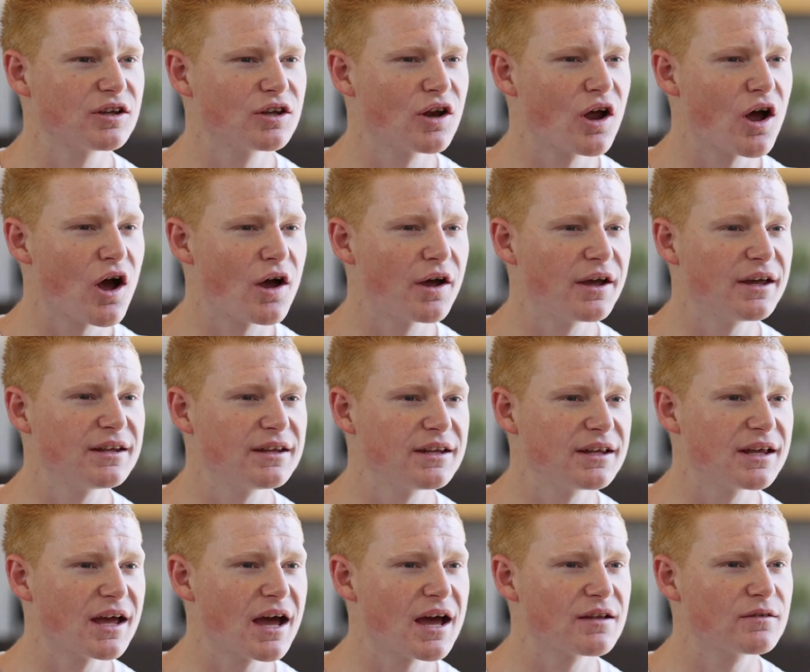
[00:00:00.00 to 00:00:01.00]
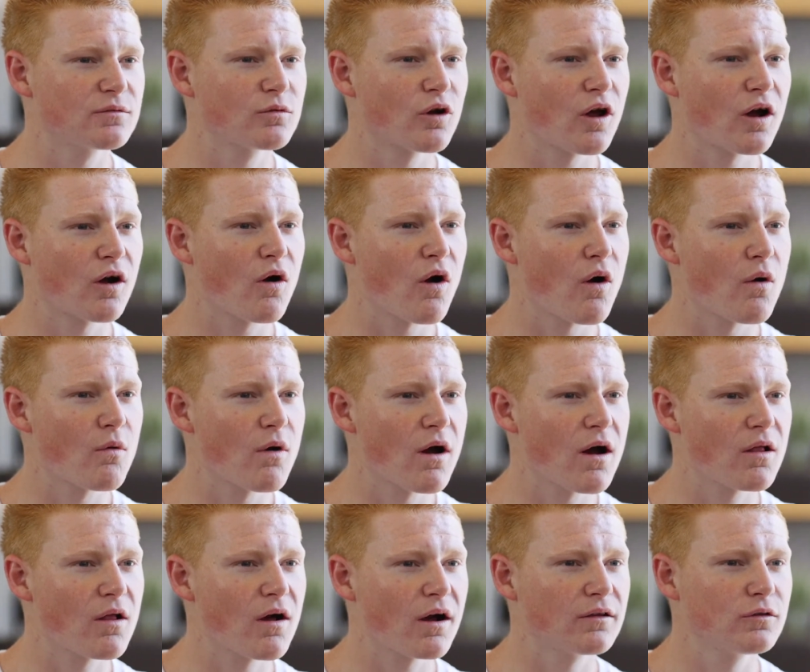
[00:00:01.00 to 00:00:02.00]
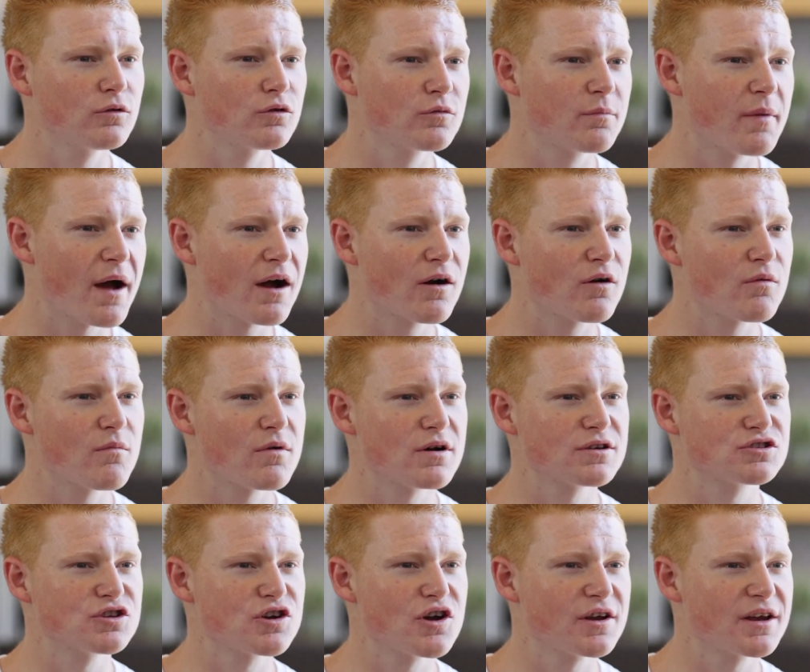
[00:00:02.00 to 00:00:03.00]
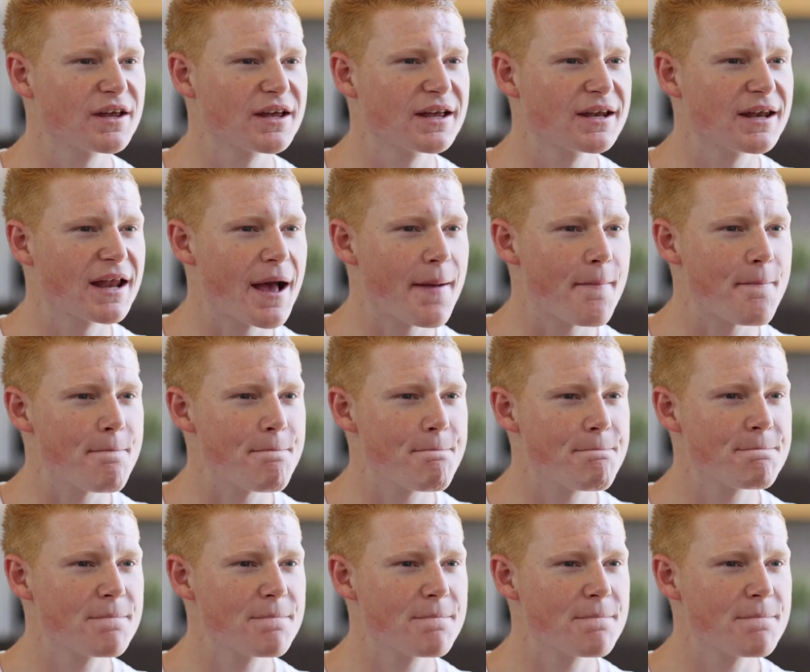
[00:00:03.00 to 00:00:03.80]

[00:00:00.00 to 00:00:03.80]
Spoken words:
In the end, when I got well, I looked back on my journey, and